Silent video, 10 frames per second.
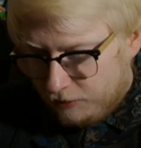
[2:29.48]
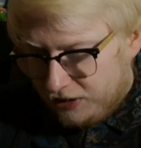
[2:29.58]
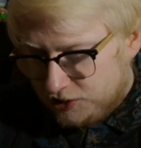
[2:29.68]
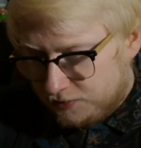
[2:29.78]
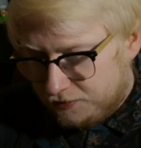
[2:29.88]

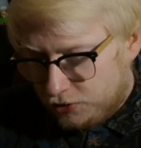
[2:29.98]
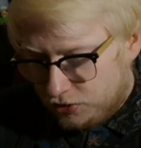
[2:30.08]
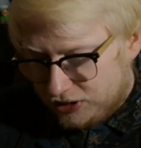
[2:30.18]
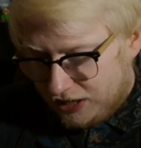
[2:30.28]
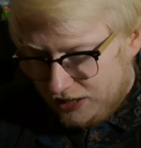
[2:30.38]
Best before
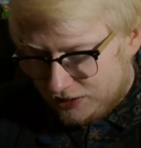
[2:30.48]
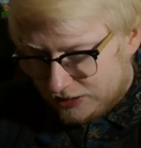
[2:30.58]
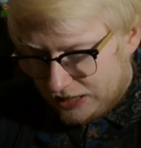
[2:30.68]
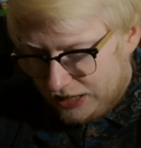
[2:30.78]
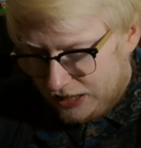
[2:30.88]
date
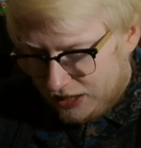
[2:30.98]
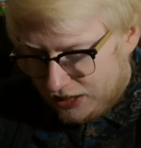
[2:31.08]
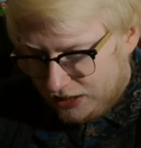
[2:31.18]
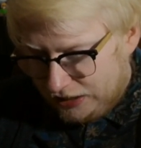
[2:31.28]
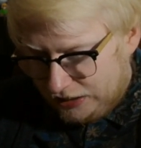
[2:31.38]

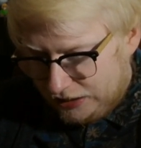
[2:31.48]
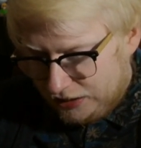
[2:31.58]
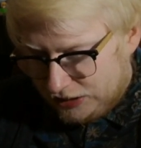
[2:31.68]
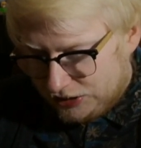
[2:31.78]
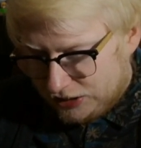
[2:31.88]

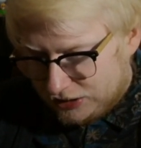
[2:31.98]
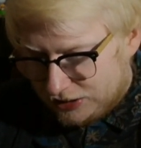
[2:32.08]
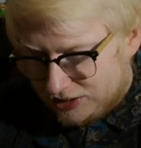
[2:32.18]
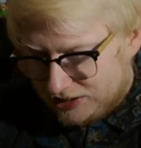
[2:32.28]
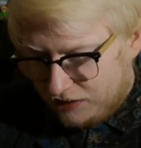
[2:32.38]
is the
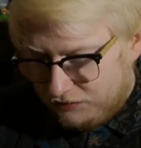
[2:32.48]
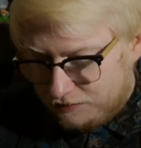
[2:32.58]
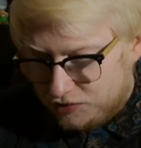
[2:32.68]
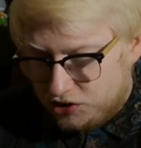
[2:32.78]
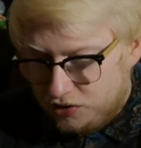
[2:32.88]

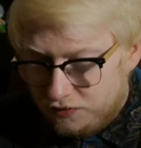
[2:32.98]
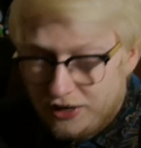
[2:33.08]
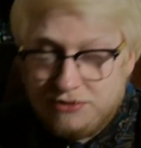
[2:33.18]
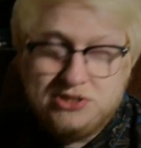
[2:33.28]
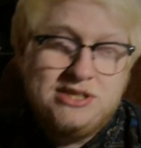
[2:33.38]
7th,
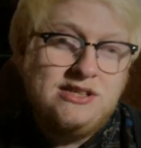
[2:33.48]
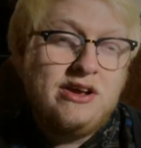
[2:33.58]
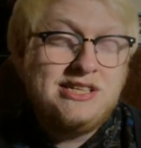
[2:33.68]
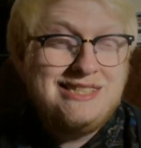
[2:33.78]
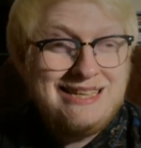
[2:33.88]

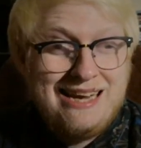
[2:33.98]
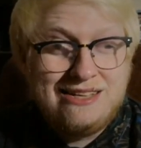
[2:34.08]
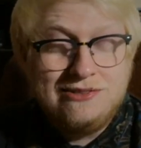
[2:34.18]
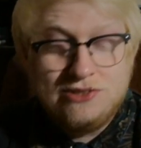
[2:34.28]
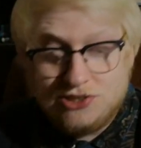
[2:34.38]
2019,
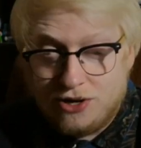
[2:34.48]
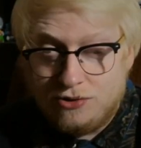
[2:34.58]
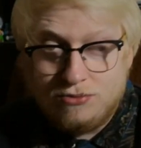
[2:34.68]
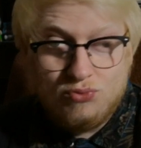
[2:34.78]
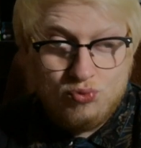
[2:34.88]

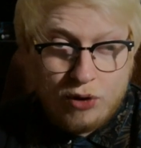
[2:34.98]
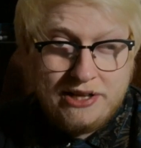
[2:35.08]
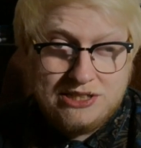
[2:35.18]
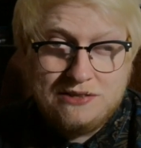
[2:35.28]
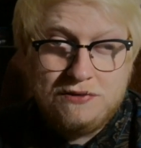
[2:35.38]
so
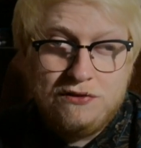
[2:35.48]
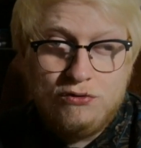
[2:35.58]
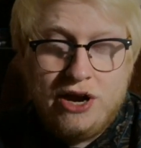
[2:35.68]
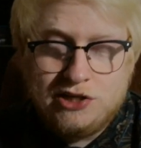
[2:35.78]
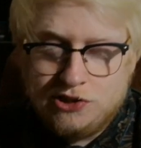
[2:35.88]
relatively
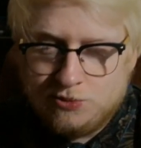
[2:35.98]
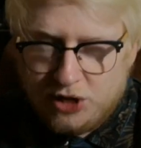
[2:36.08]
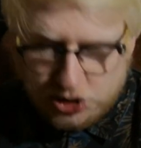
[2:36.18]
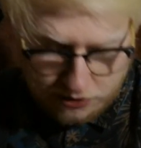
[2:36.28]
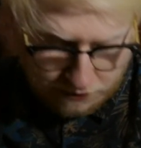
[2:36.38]
fresh,
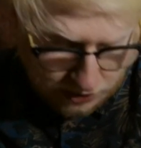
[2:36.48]
especially for